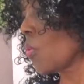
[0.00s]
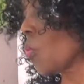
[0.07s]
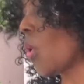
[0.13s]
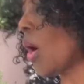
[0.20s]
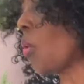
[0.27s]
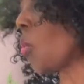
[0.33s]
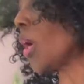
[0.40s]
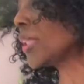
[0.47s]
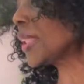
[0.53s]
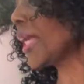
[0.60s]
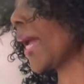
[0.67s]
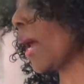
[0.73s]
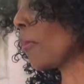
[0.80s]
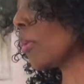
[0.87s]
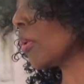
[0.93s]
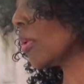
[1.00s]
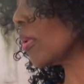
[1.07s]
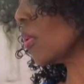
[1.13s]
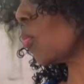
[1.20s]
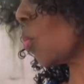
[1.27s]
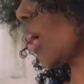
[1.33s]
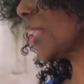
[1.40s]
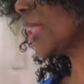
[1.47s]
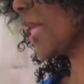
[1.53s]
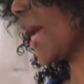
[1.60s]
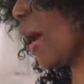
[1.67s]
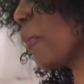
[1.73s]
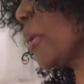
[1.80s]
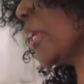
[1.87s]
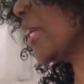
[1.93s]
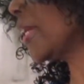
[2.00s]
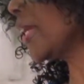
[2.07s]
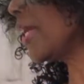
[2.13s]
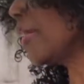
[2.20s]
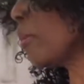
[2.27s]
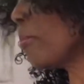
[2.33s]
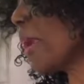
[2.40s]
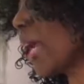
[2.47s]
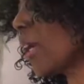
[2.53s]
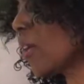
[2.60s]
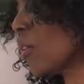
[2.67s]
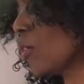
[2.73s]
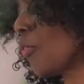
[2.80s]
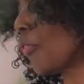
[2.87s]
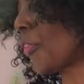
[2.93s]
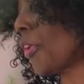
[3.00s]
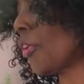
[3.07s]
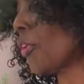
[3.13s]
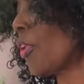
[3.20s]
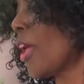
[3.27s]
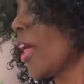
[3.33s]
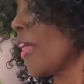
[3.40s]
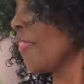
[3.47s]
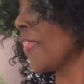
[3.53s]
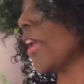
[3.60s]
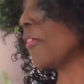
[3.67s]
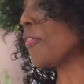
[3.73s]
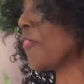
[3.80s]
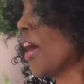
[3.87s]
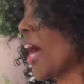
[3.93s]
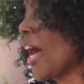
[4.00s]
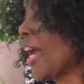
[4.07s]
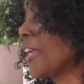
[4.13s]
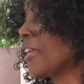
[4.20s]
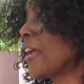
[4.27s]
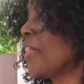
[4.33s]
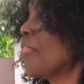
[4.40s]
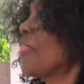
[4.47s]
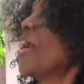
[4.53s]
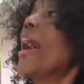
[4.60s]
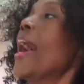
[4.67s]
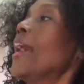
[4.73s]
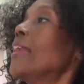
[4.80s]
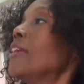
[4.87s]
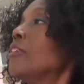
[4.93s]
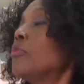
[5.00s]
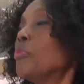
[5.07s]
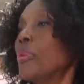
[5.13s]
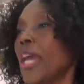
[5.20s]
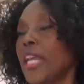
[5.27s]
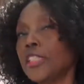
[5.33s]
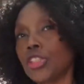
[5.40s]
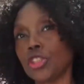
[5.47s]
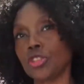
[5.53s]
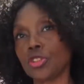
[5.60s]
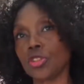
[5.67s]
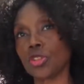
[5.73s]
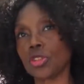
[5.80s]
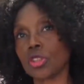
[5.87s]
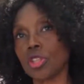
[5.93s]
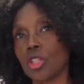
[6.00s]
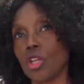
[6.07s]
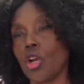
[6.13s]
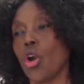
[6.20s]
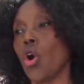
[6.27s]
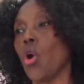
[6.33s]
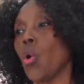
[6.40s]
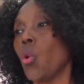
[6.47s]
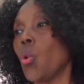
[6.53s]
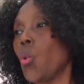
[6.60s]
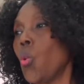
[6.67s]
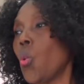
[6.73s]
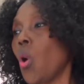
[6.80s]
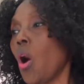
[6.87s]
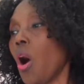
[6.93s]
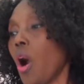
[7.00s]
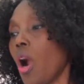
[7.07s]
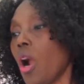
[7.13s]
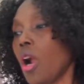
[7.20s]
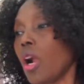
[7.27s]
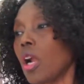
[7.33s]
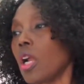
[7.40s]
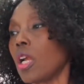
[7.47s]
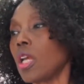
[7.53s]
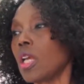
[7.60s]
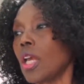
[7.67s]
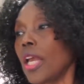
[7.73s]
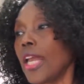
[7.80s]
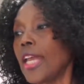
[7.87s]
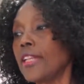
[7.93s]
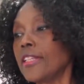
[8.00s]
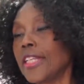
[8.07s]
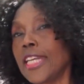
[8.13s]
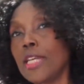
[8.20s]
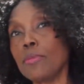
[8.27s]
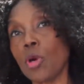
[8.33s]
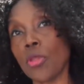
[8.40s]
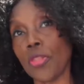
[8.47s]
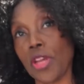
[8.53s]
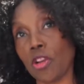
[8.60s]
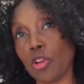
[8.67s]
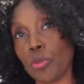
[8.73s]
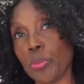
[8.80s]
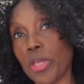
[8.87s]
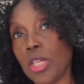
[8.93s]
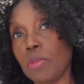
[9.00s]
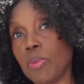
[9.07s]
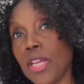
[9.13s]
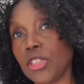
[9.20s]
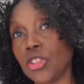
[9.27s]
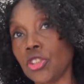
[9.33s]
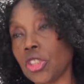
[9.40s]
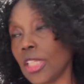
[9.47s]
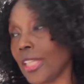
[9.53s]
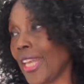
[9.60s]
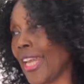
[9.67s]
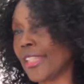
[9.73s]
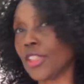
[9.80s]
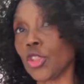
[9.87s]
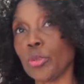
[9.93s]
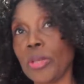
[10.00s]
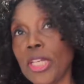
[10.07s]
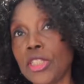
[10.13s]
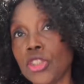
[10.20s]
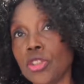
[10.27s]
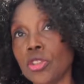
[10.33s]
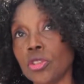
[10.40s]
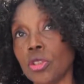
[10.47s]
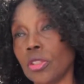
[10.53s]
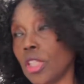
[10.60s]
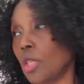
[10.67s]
kind of way, for lack of better terms? What's happening in the medical field? They find that patients who are in chemotherapy, patients, cancer patients in